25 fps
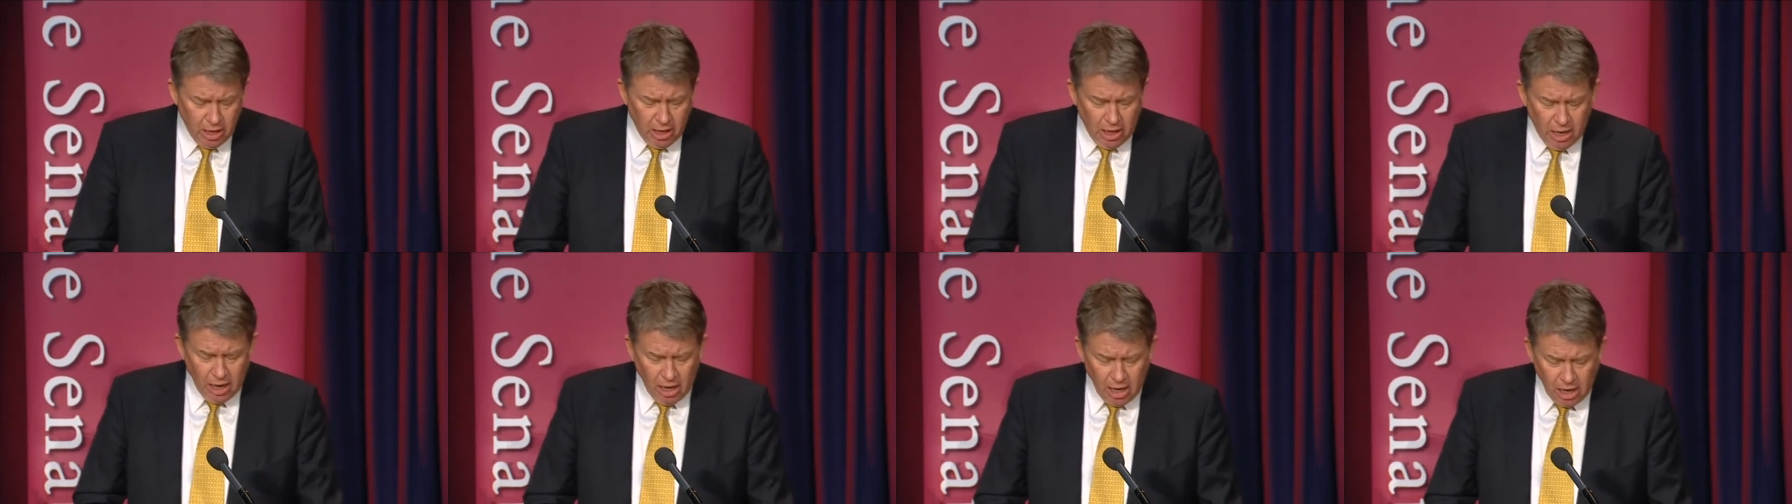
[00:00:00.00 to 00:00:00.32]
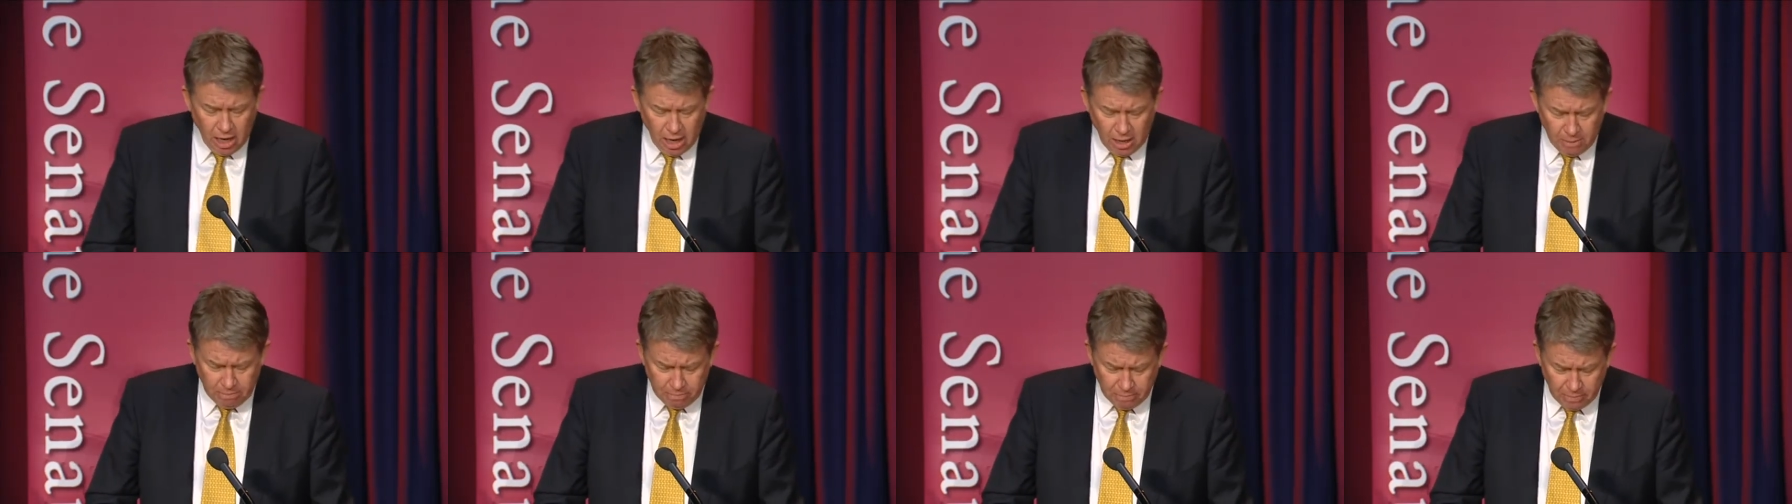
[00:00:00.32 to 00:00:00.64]

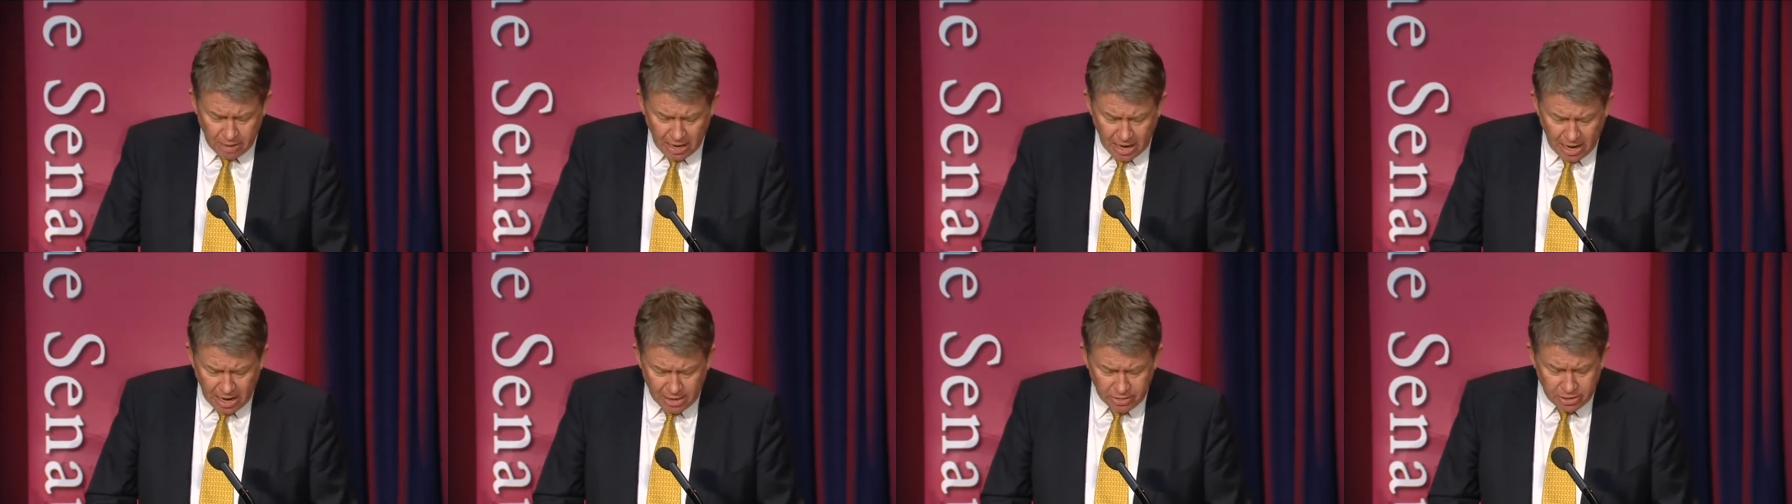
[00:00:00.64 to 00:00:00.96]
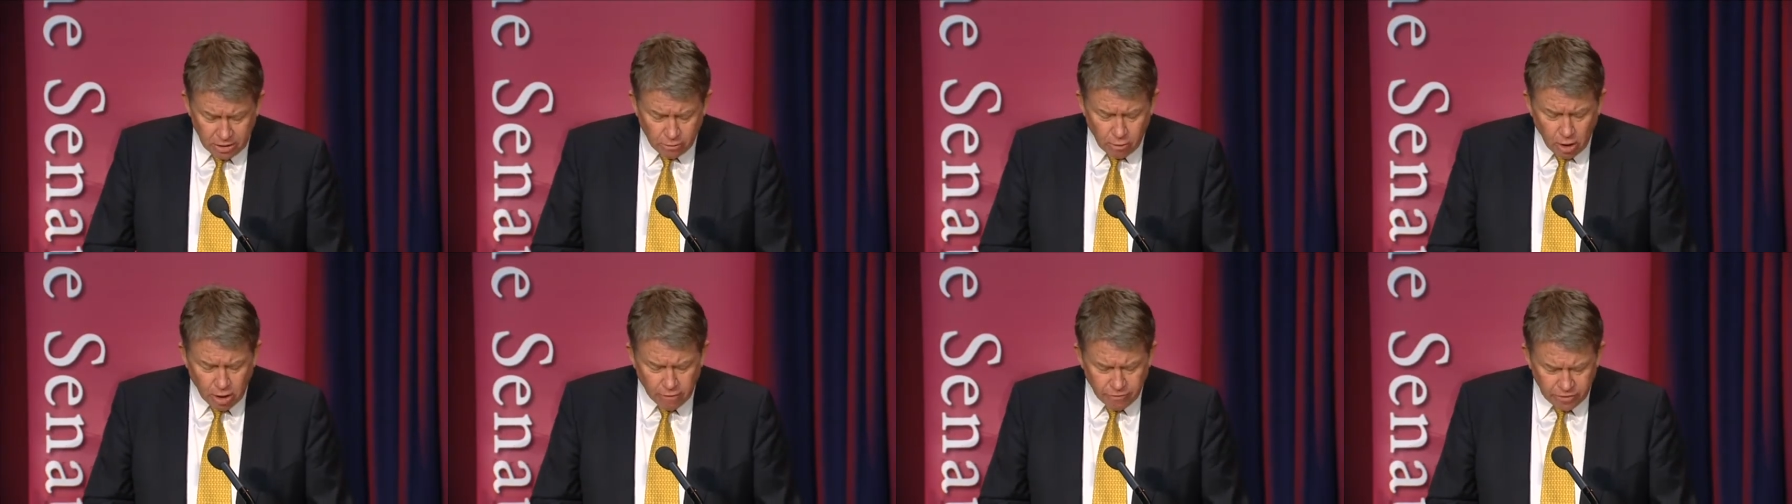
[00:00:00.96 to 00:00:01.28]
Um, and
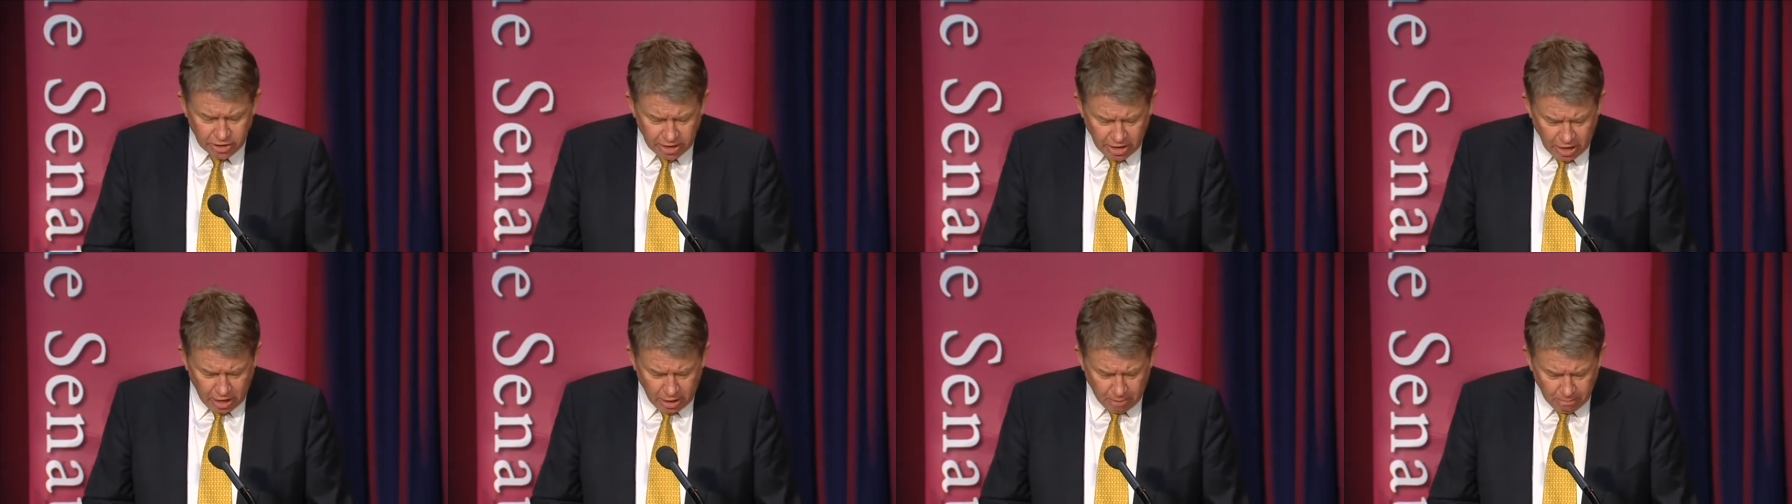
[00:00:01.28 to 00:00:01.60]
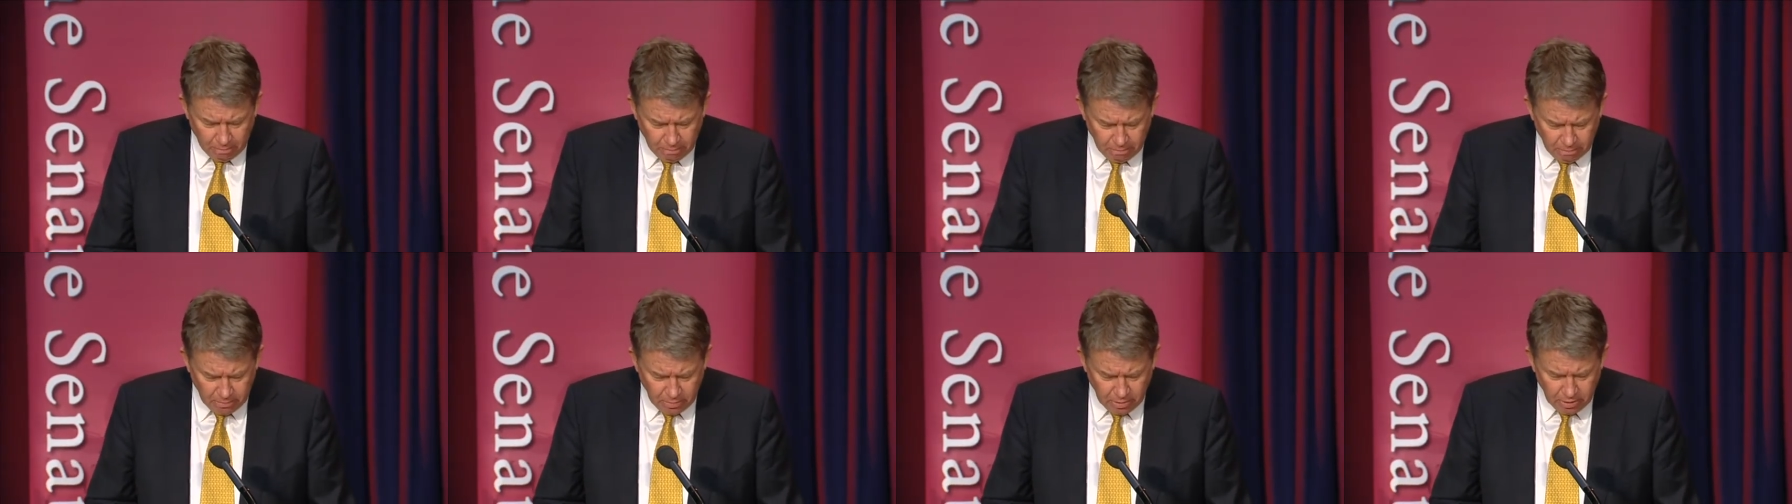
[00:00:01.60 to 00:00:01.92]
they're
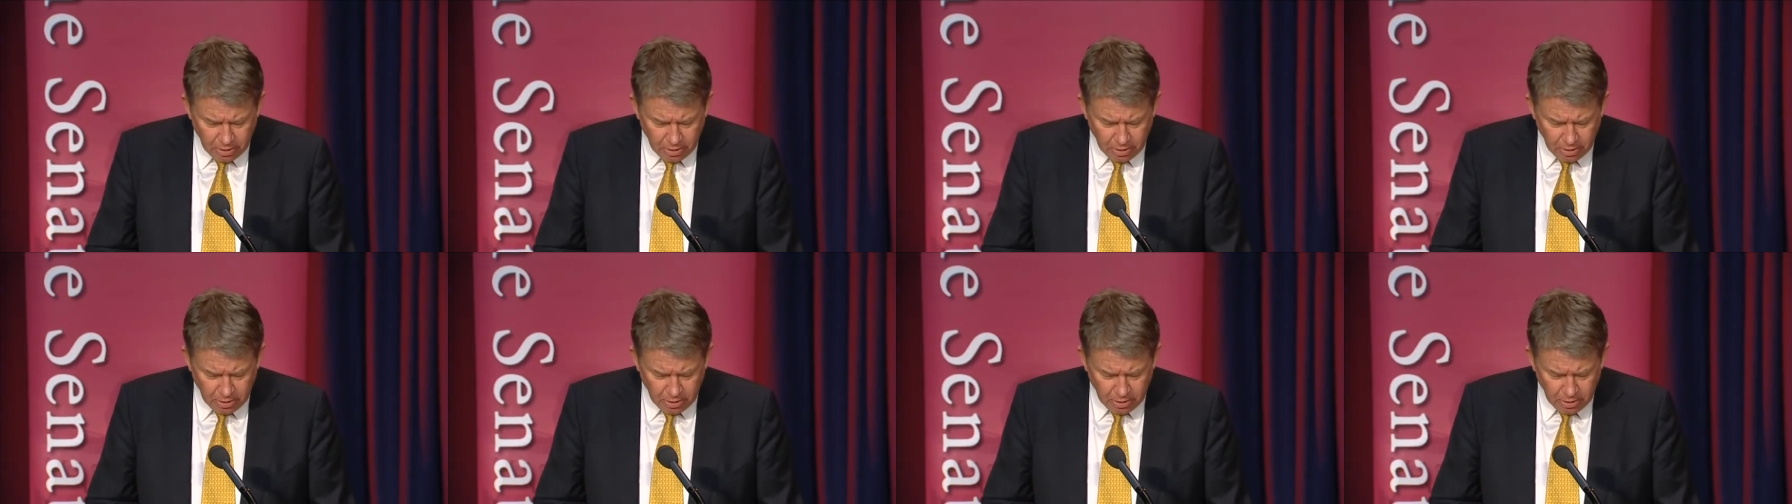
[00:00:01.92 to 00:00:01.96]
overcome